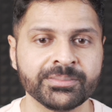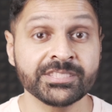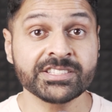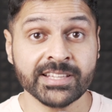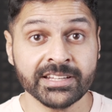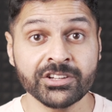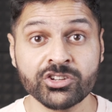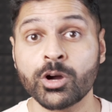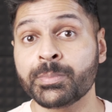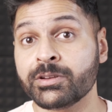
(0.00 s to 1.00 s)
This sudden
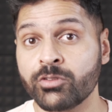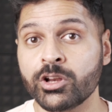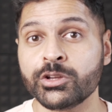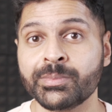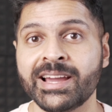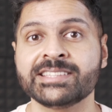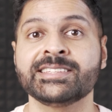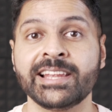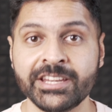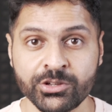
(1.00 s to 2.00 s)
drop in volume has
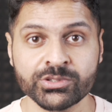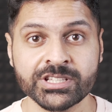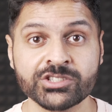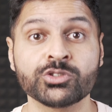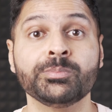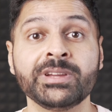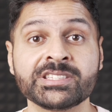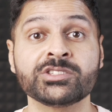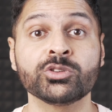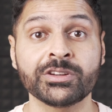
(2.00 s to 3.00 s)
led users to
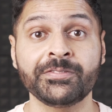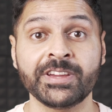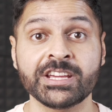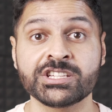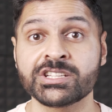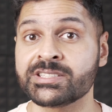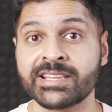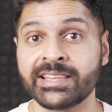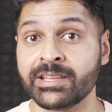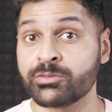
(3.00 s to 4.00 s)
miss notifications
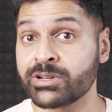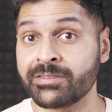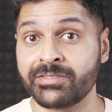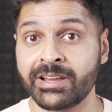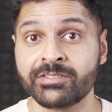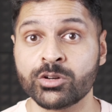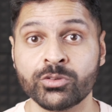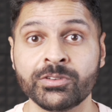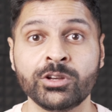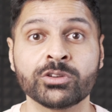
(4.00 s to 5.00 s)
that they would have never
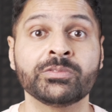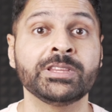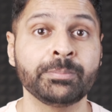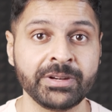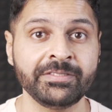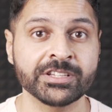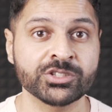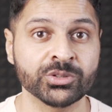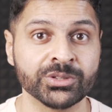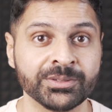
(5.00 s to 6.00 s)
overlooked with the previous
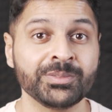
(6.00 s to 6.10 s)
tone.